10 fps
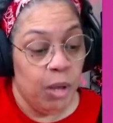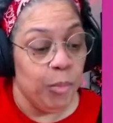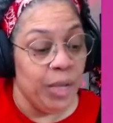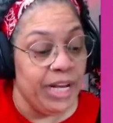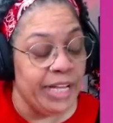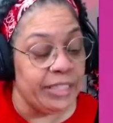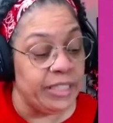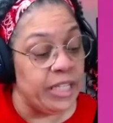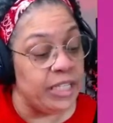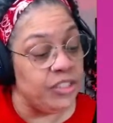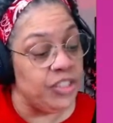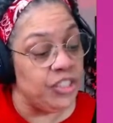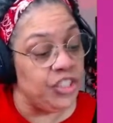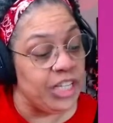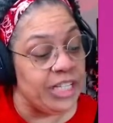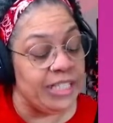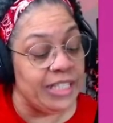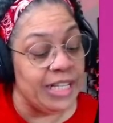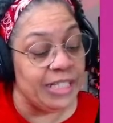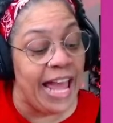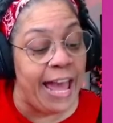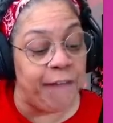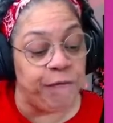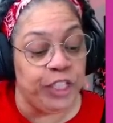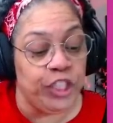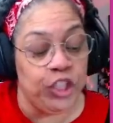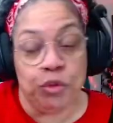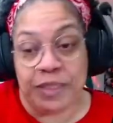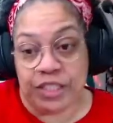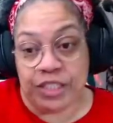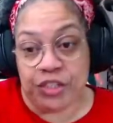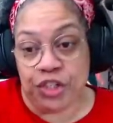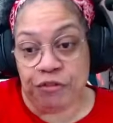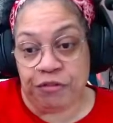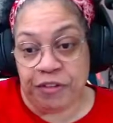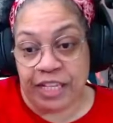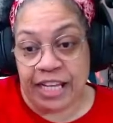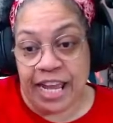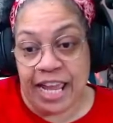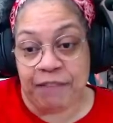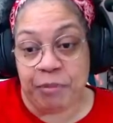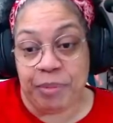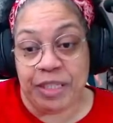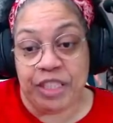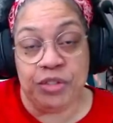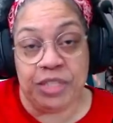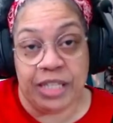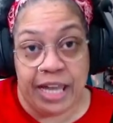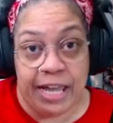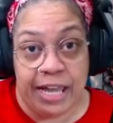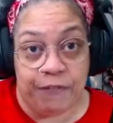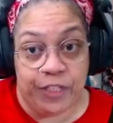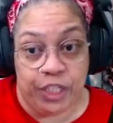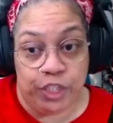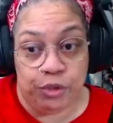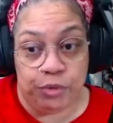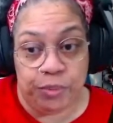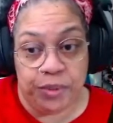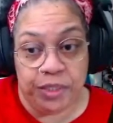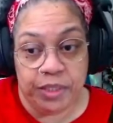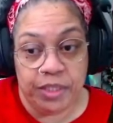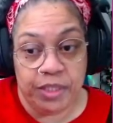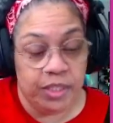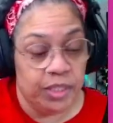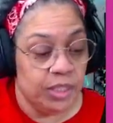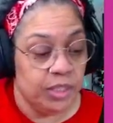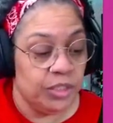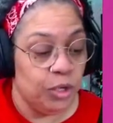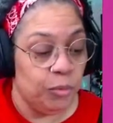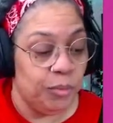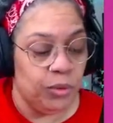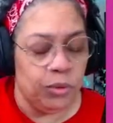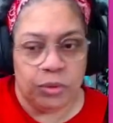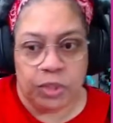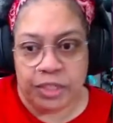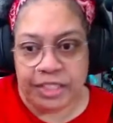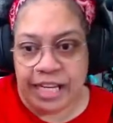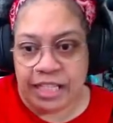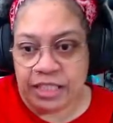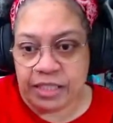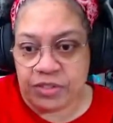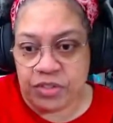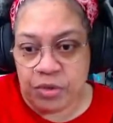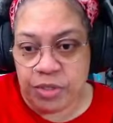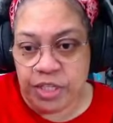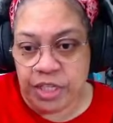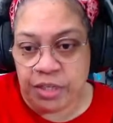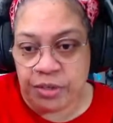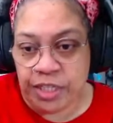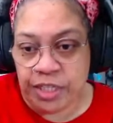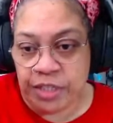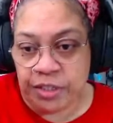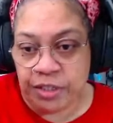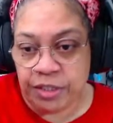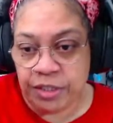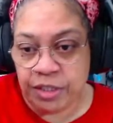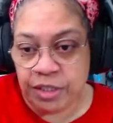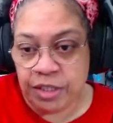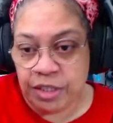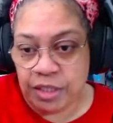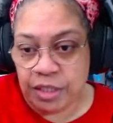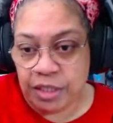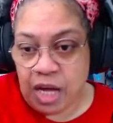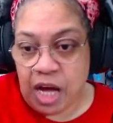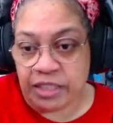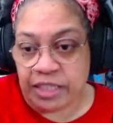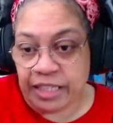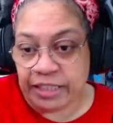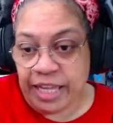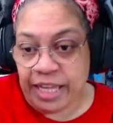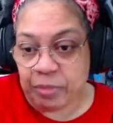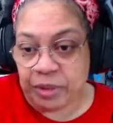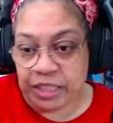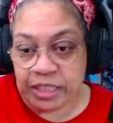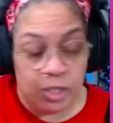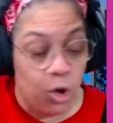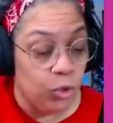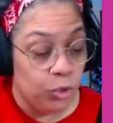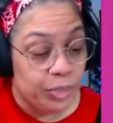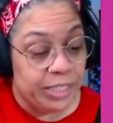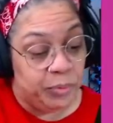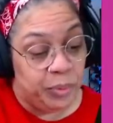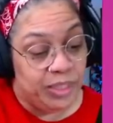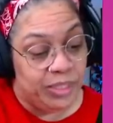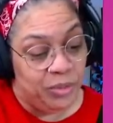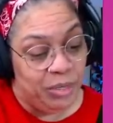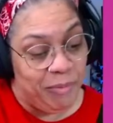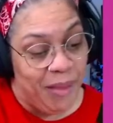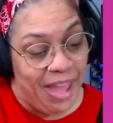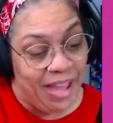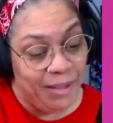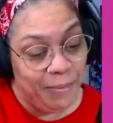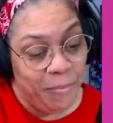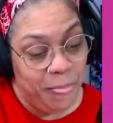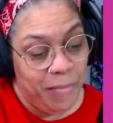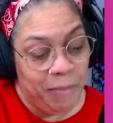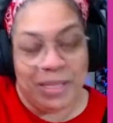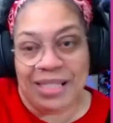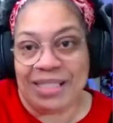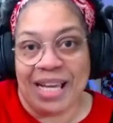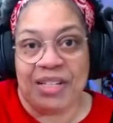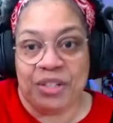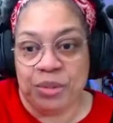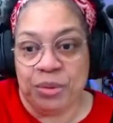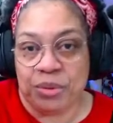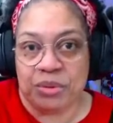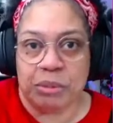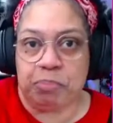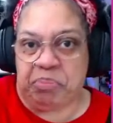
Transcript: but it says half a cube is a serving, and I haven't been using a half a cube. So, but oh Lord, that looks so good on here. I'll take that, please. Oh, the recipe's on the back, but it's got noodles.